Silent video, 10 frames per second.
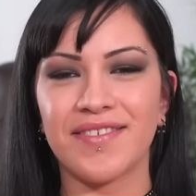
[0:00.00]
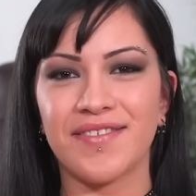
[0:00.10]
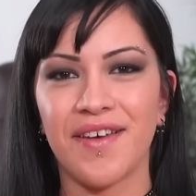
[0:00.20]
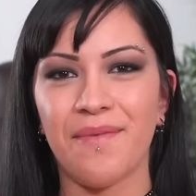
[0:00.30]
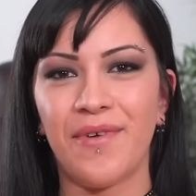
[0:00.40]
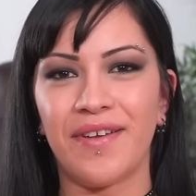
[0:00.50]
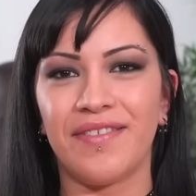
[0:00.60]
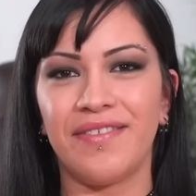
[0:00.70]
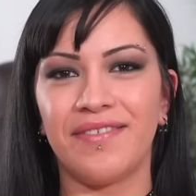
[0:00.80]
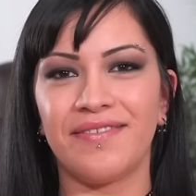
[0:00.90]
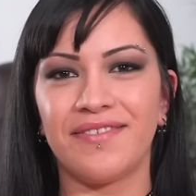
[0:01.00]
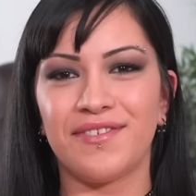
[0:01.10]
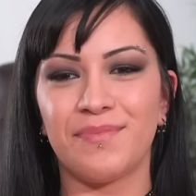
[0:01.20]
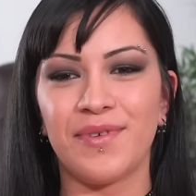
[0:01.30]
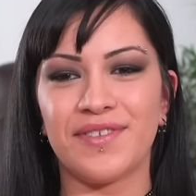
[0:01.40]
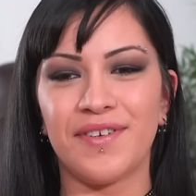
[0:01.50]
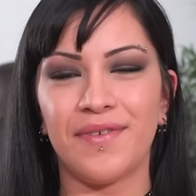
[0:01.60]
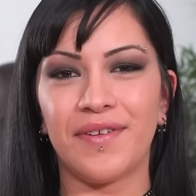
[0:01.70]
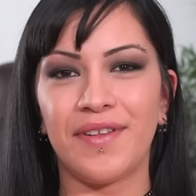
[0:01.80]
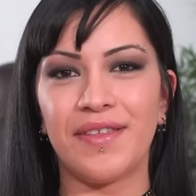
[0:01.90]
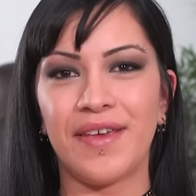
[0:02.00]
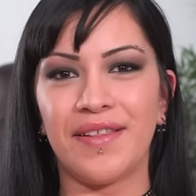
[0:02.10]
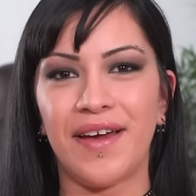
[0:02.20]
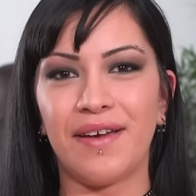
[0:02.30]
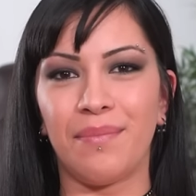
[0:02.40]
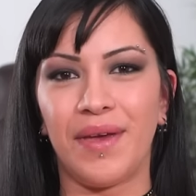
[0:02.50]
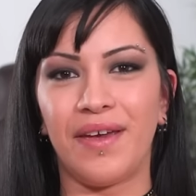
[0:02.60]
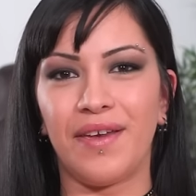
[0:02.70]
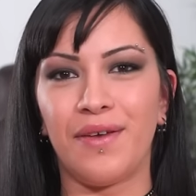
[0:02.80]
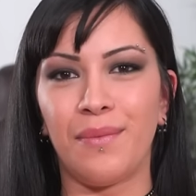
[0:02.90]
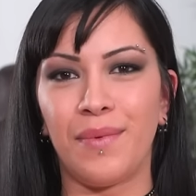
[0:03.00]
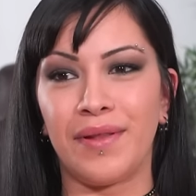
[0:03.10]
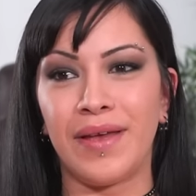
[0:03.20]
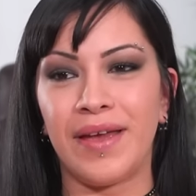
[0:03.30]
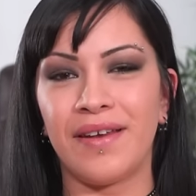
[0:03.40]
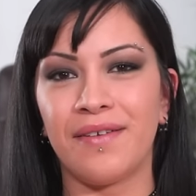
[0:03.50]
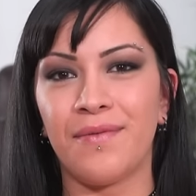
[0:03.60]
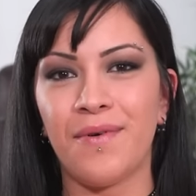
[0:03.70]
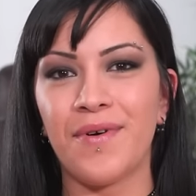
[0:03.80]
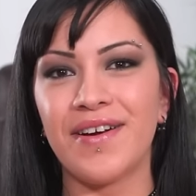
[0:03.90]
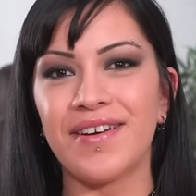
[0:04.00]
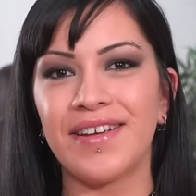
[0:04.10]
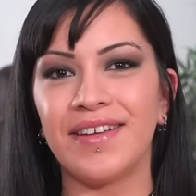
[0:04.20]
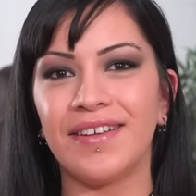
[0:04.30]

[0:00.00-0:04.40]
asked them what specifically they like being humiliated for,